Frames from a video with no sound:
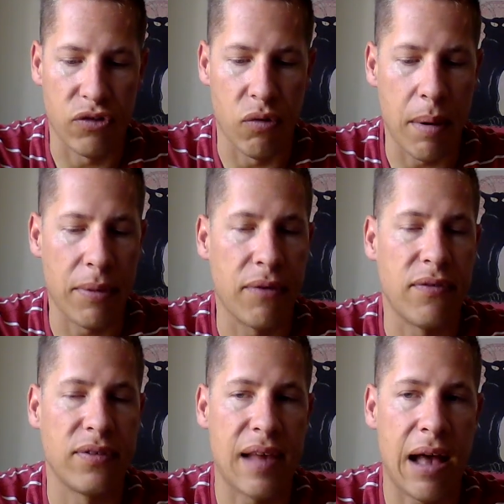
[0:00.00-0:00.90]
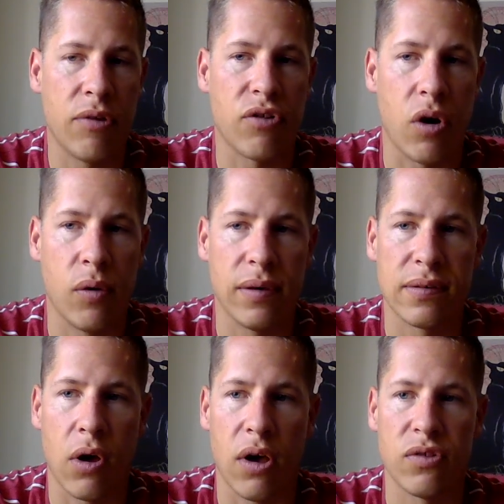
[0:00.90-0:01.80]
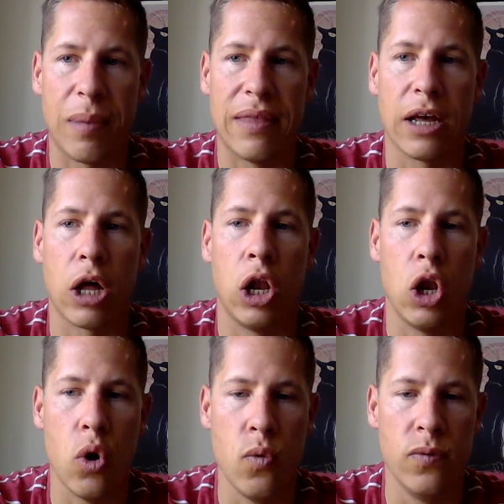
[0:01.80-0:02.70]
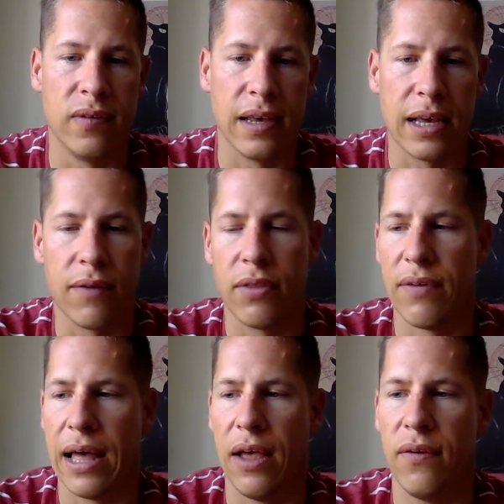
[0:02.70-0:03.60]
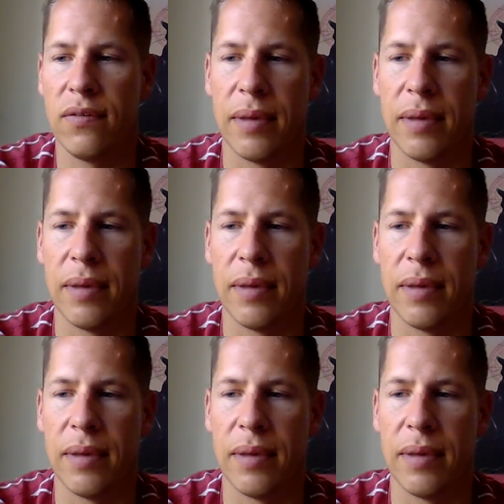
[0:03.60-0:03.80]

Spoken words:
So remember that the sounds are always caused by the closing of the valves.